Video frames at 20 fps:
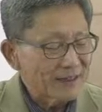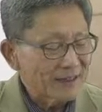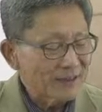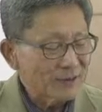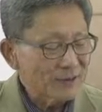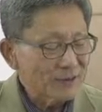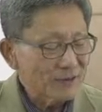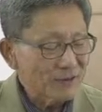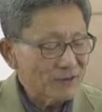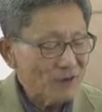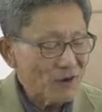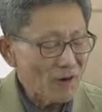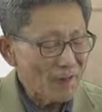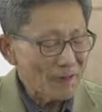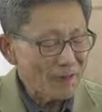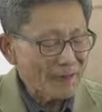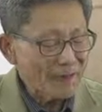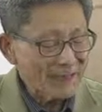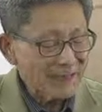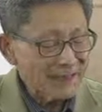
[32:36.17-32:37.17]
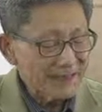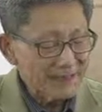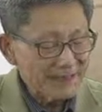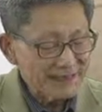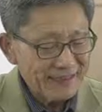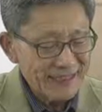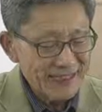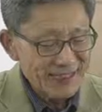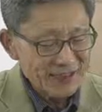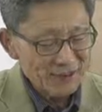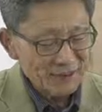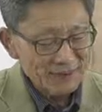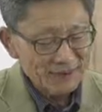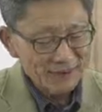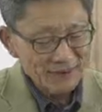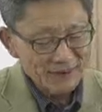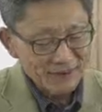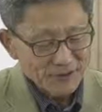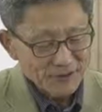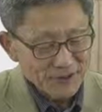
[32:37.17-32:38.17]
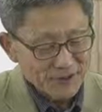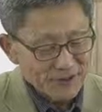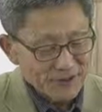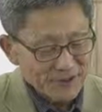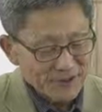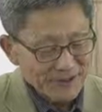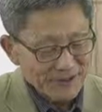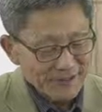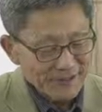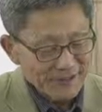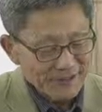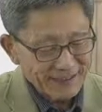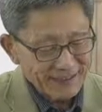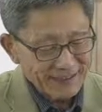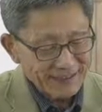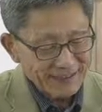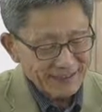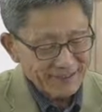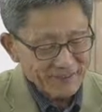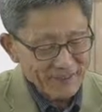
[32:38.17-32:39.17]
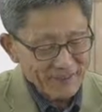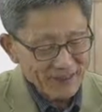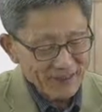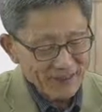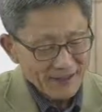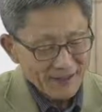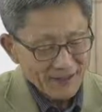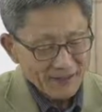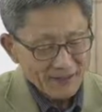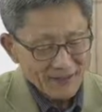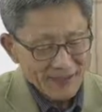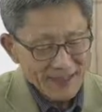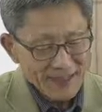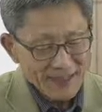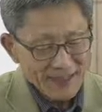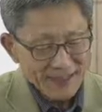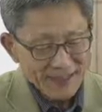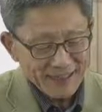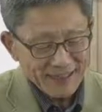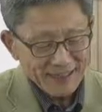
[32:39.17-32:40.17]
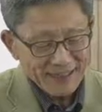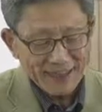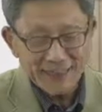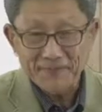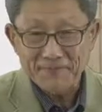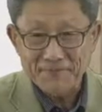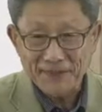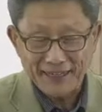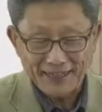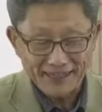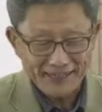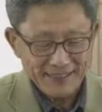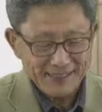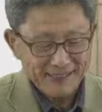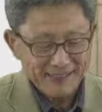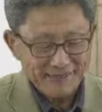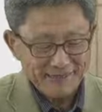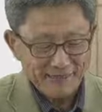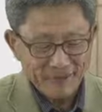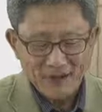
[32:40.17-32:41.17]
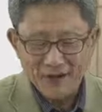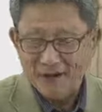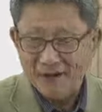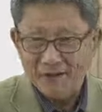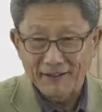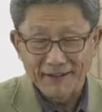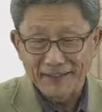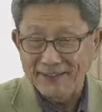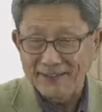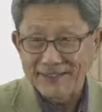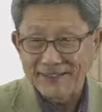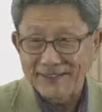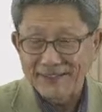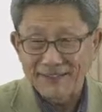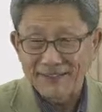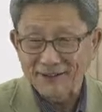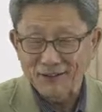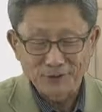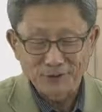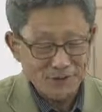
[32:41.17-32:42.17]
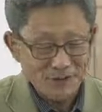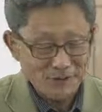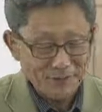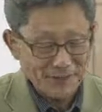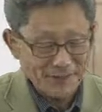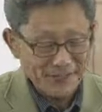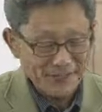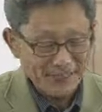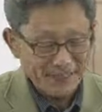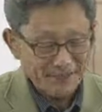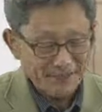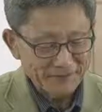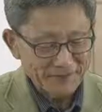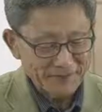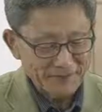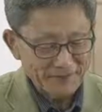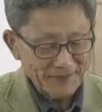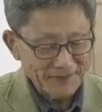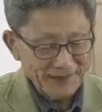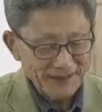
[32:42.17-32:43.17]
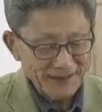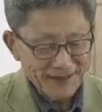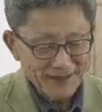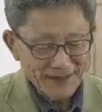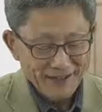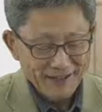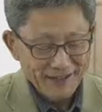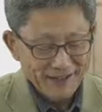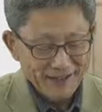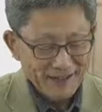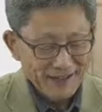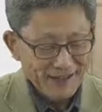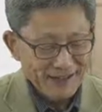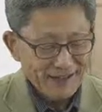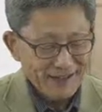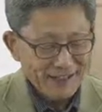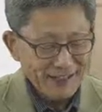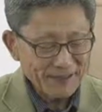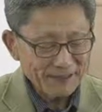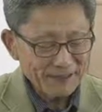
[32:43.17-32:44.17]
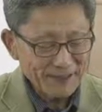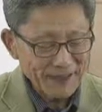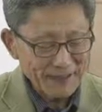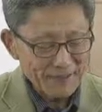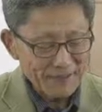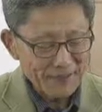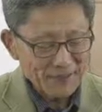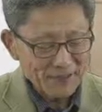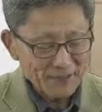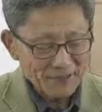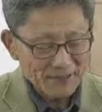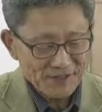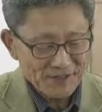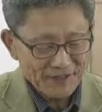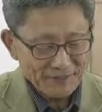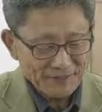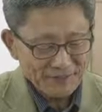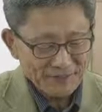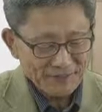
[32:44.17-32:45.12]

incorporate this one, you created 3 defects. Oh, energetically too expensive. If temperature goes up,